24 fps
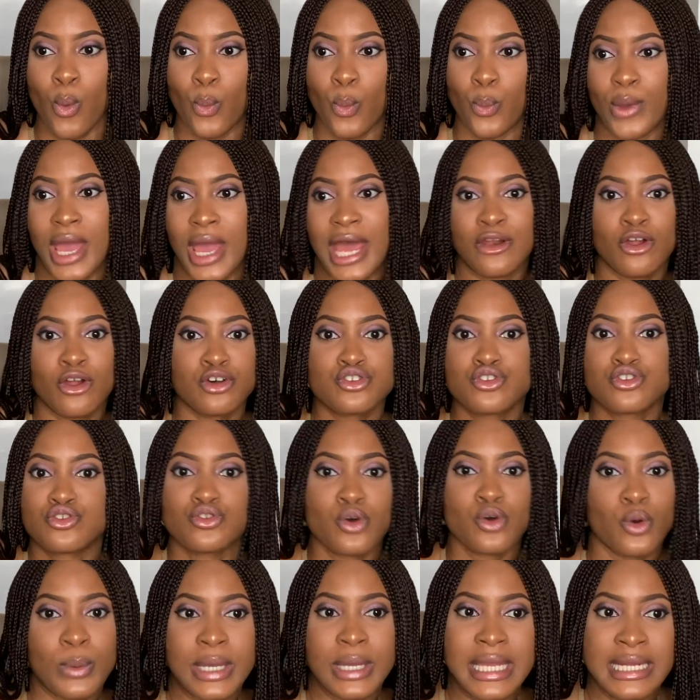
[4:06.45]
We are not
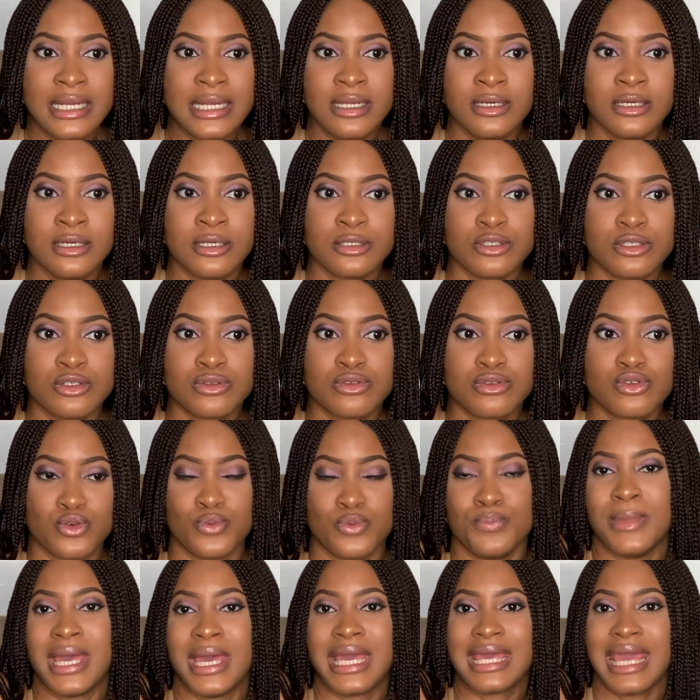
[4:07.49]
sewing to
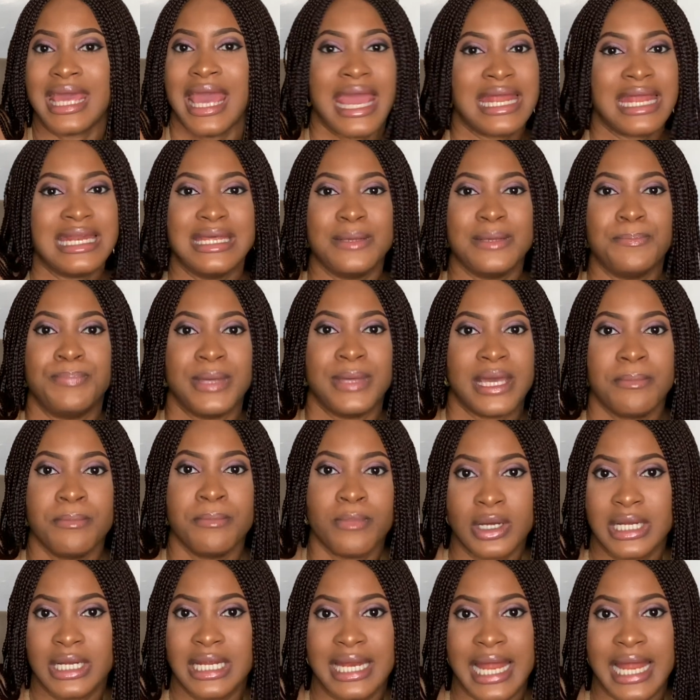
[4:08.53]
make any big money.